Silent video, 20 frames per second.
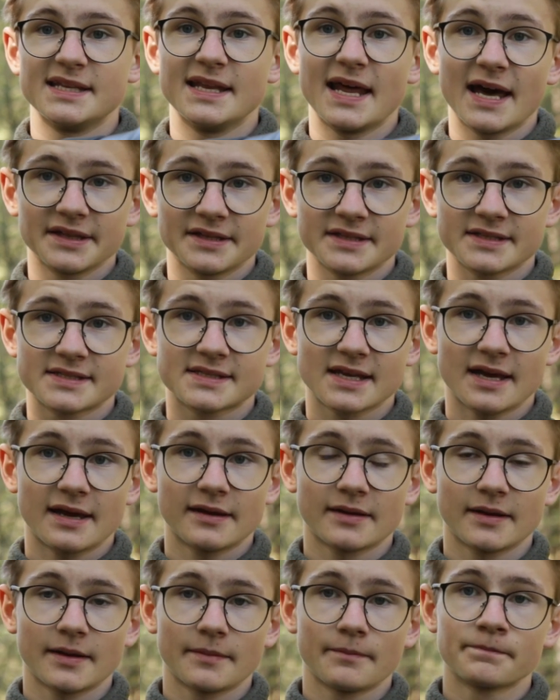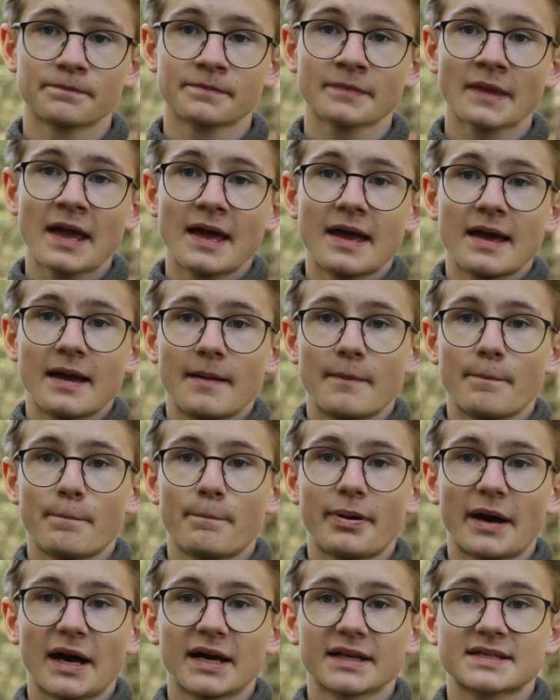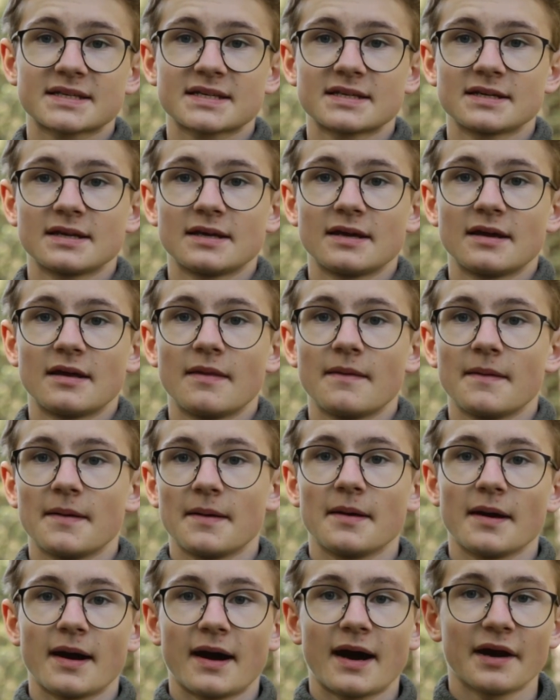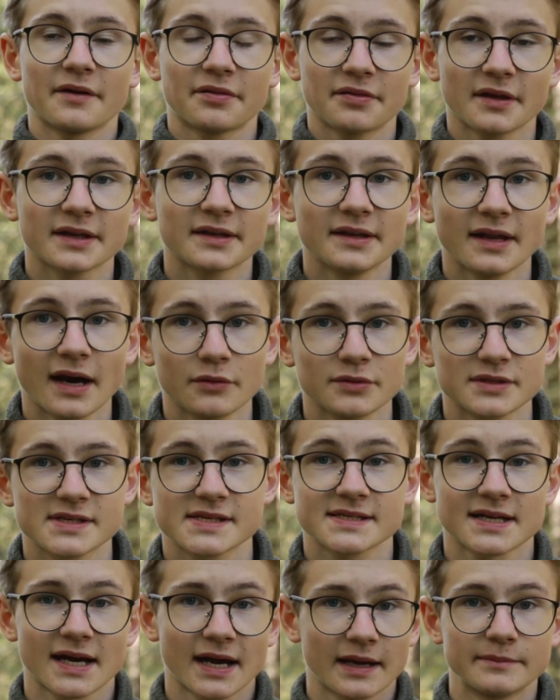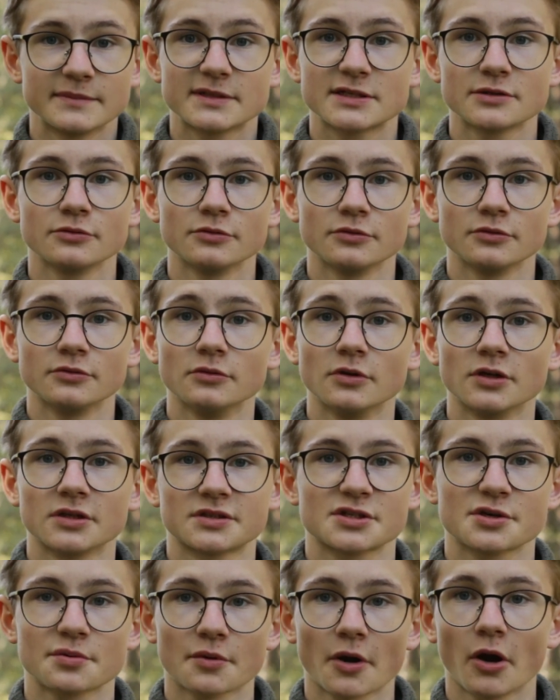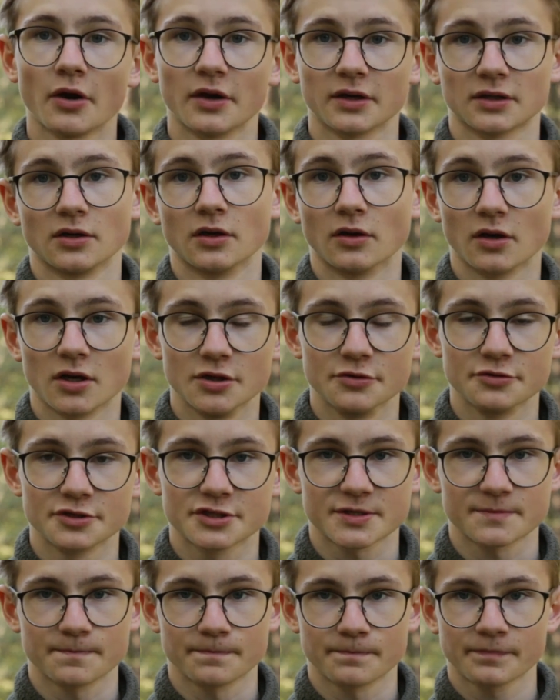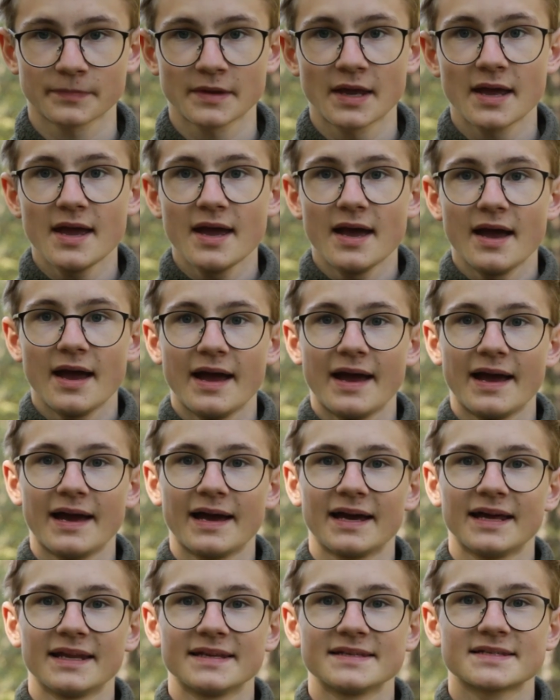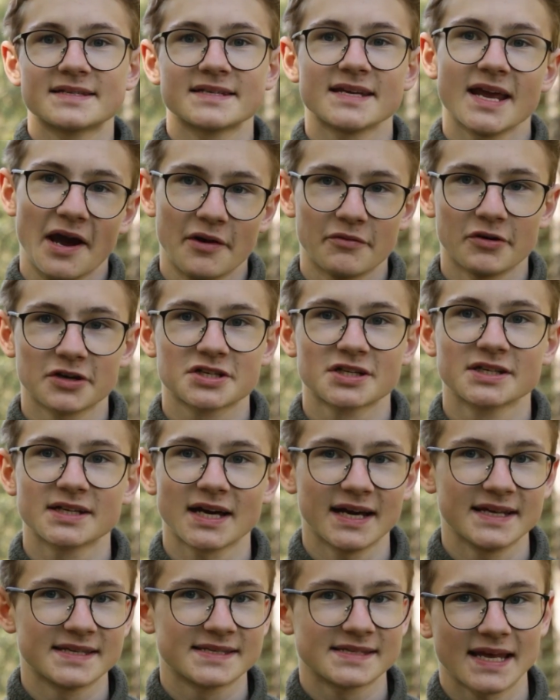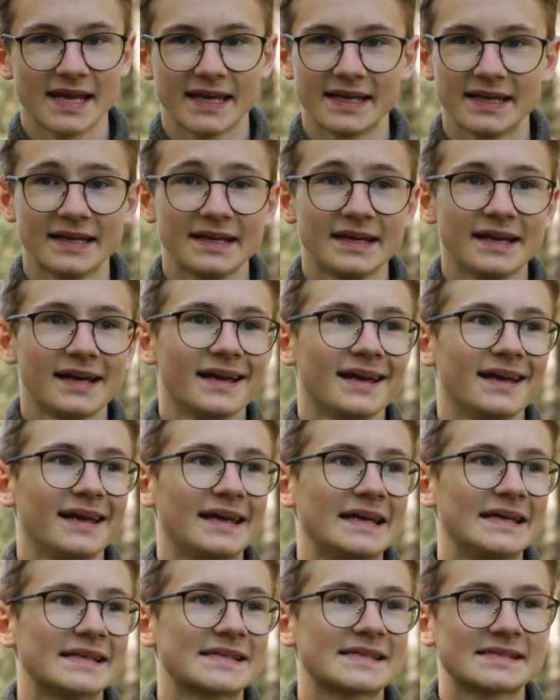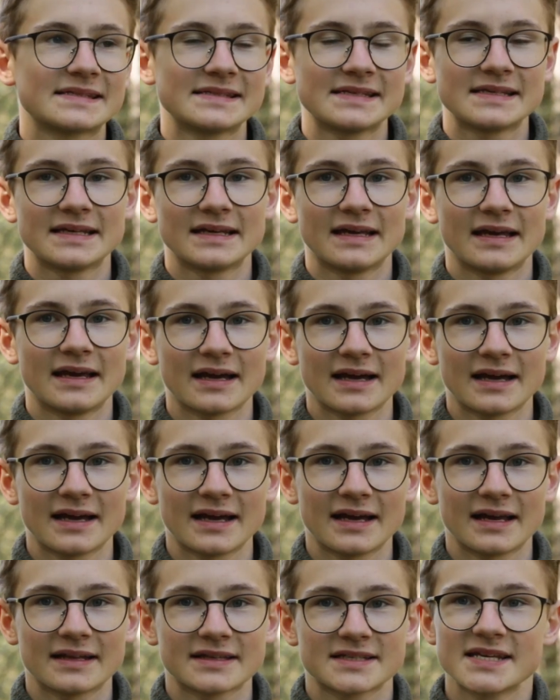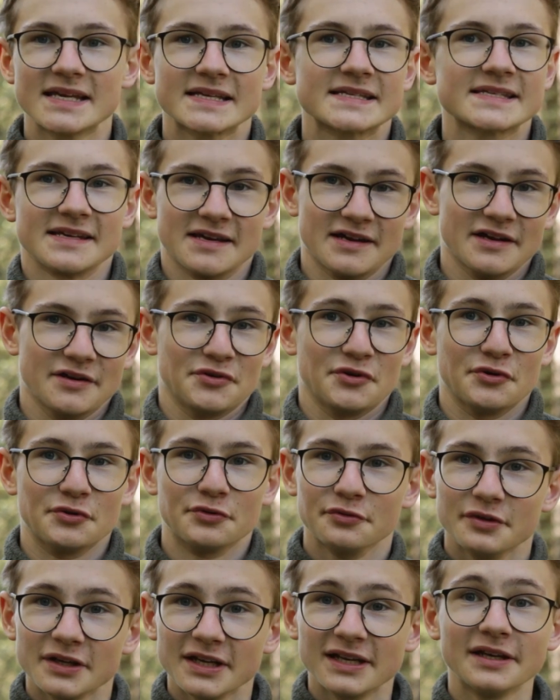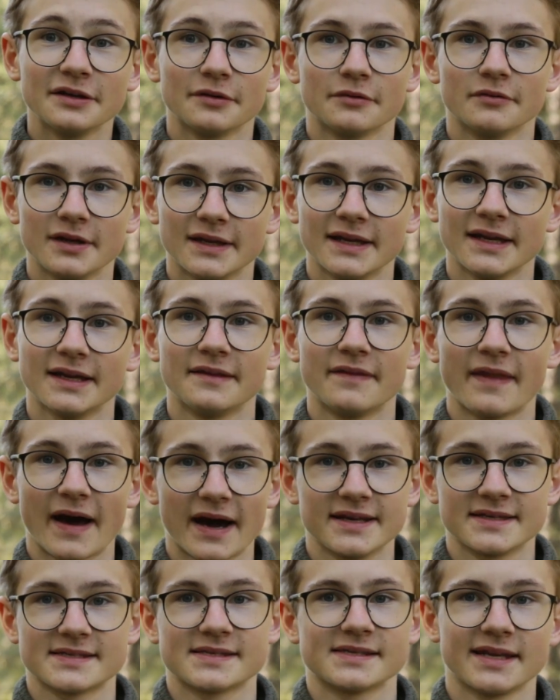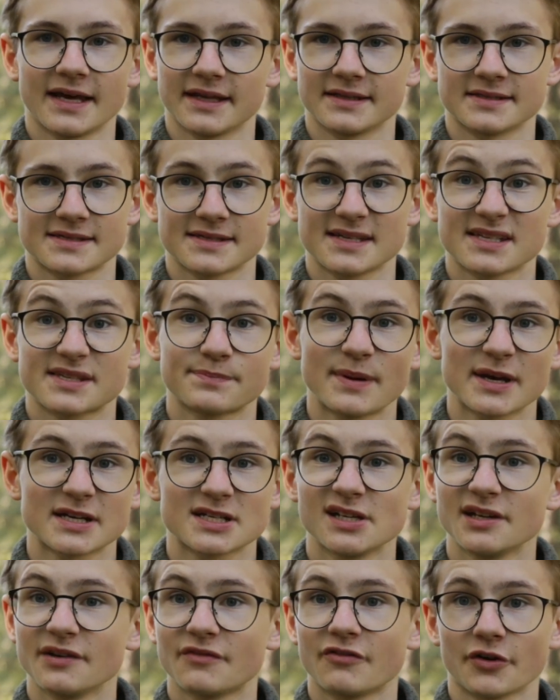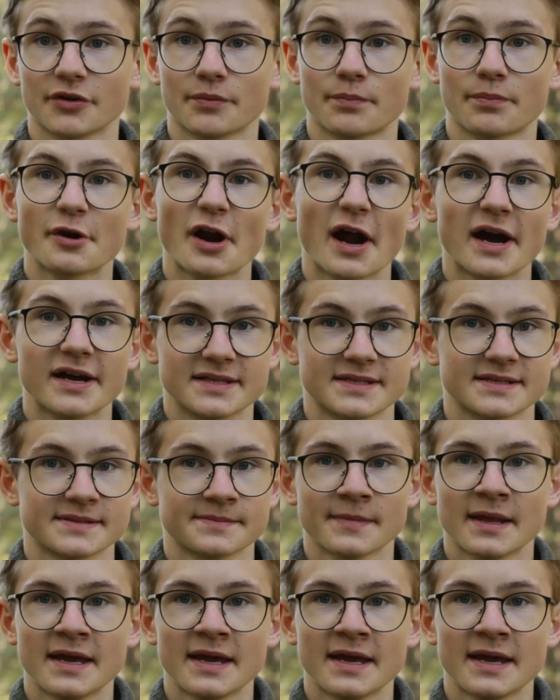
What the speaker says: lens, but I think now it's time to draw a conclusion. And what should I say? It's just a really nice lens, especially for the price.